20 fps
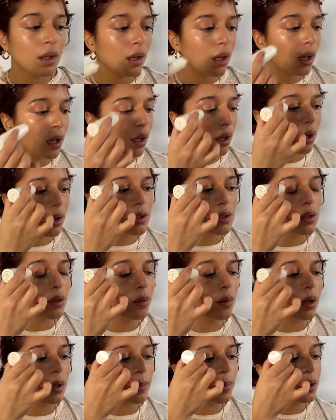I also
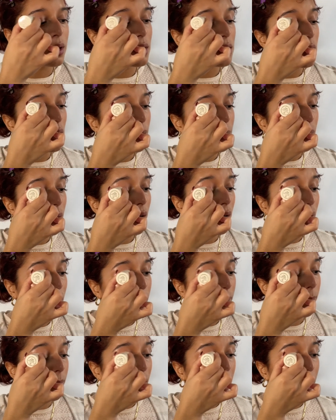want to put some
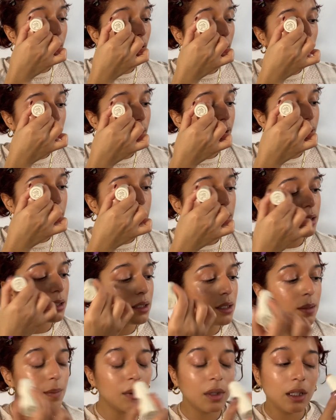on my
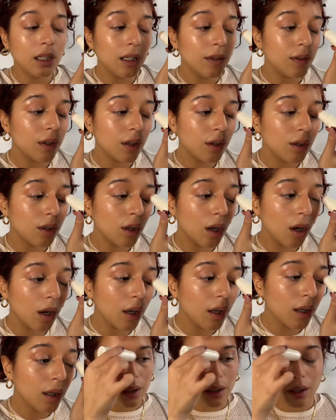eyelids, believe it or
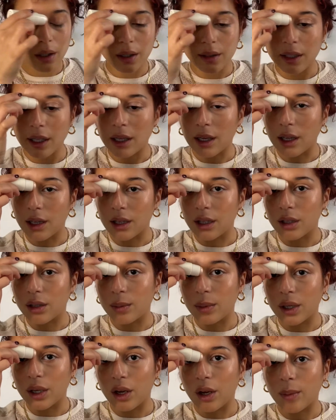not, and then a little
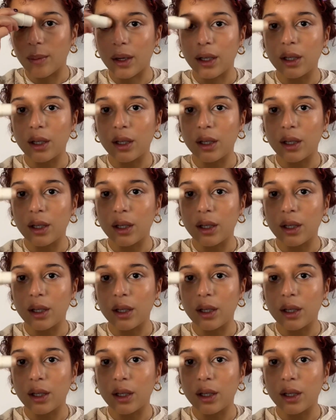bit on my